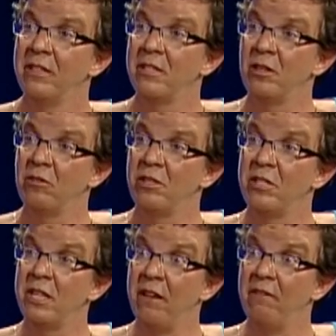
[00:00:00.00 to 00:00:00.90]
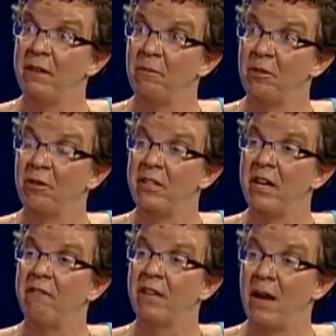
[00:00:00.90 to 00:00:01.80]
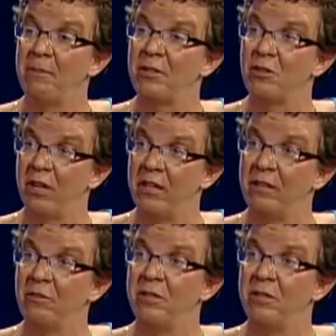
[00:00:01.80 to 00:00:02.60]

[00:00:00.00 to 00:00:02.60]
So to save them, we're going to have cap and trade,